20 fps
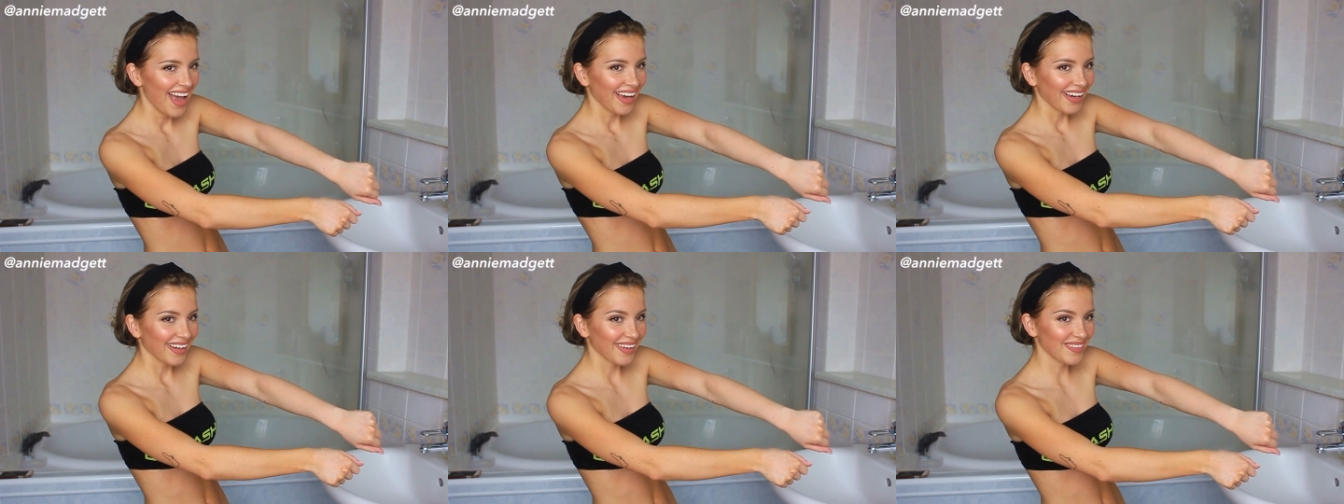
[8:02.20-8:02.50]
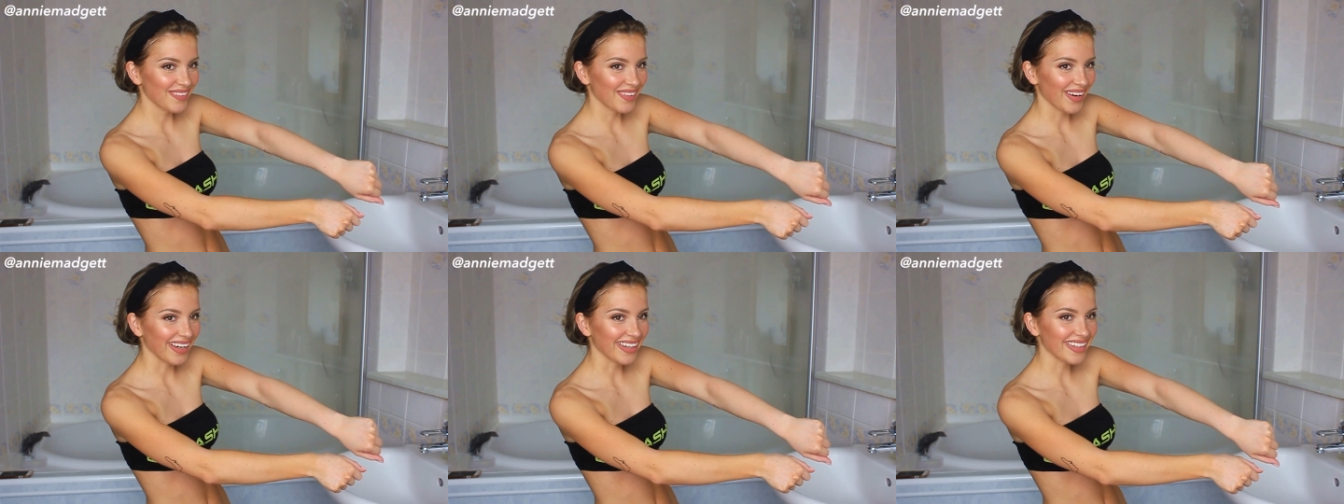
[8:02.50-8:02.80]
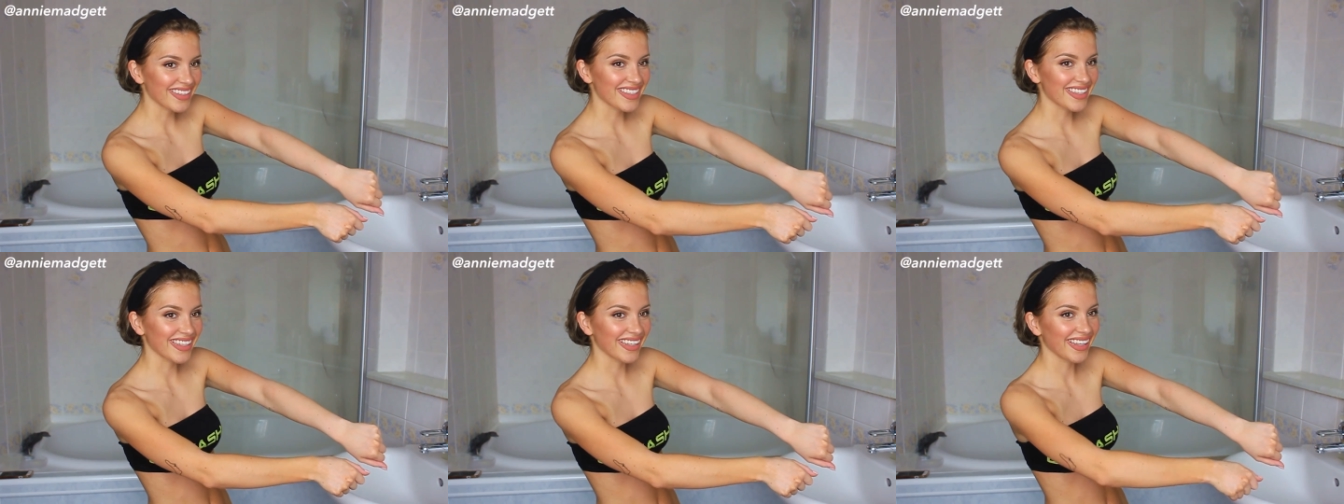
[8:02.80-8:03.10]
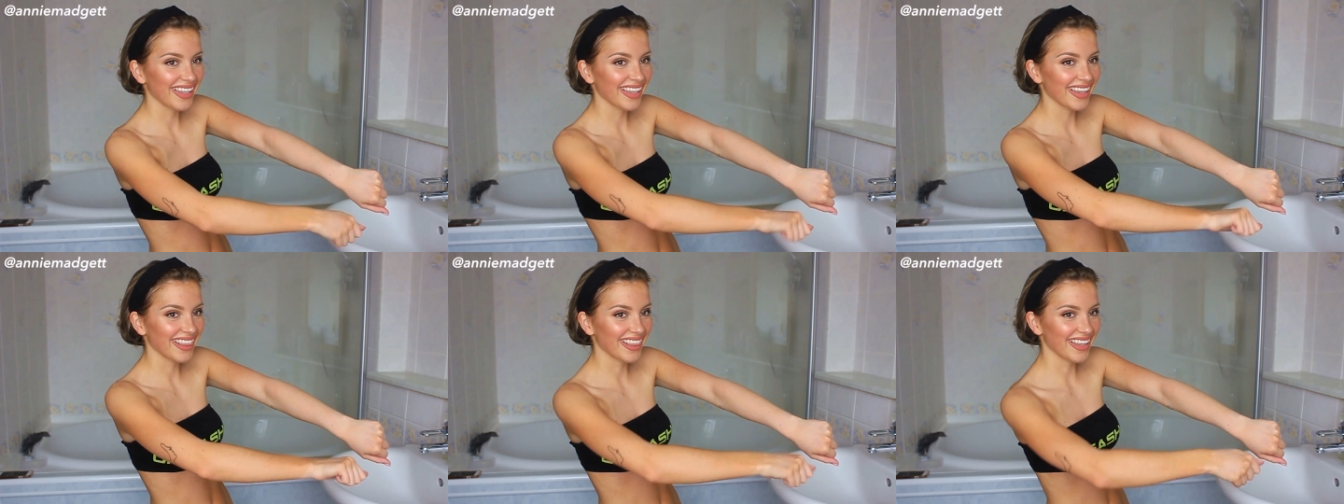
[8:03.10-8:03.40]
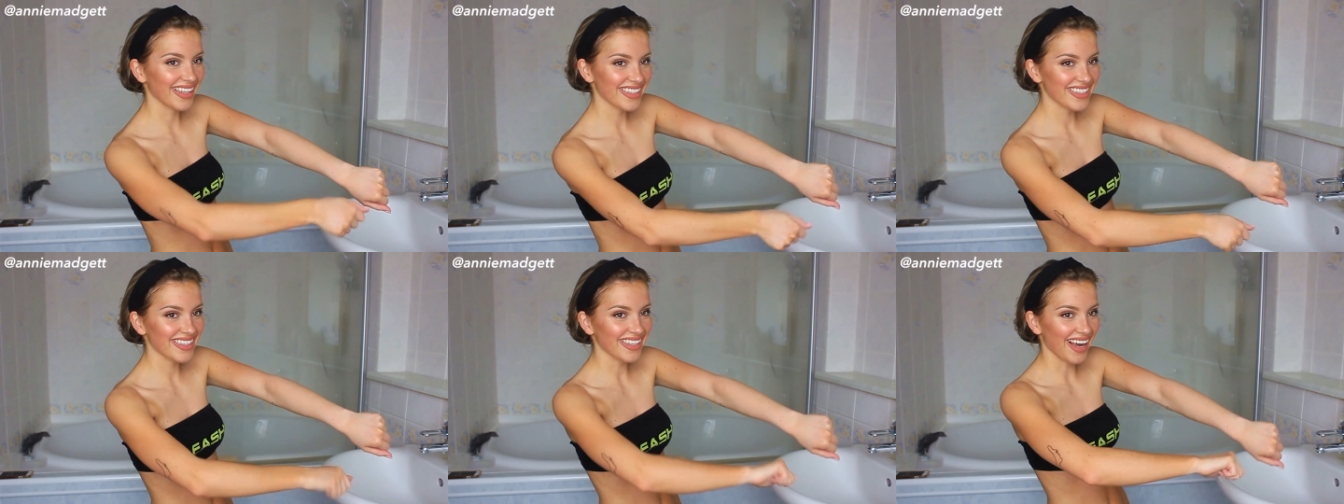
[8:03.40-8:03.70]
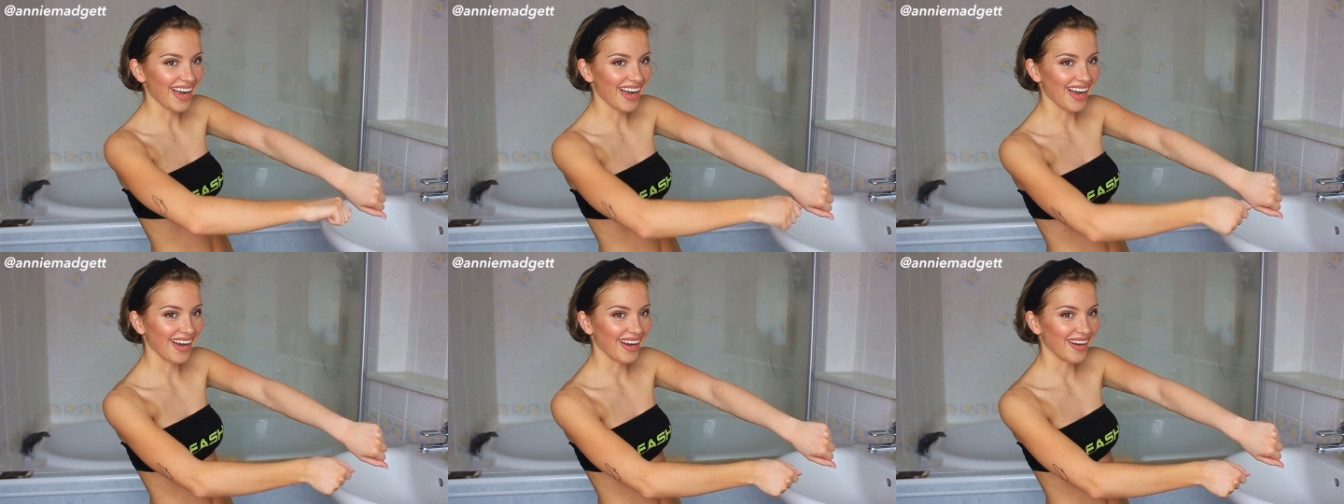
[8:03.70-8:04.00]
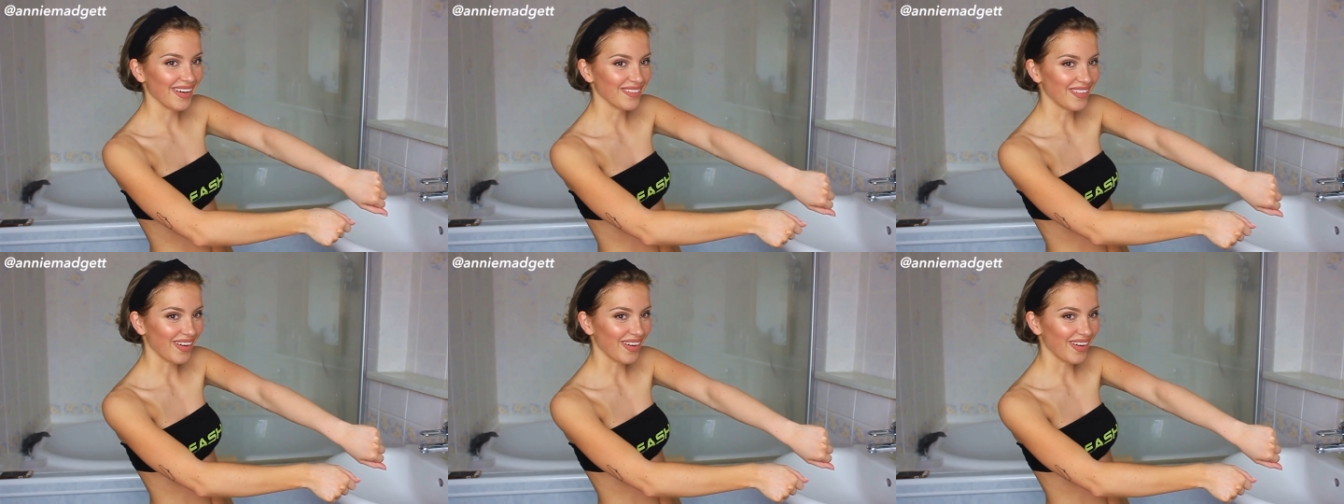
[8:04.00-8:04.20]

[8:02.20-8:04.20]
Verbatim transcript: compared to this arm.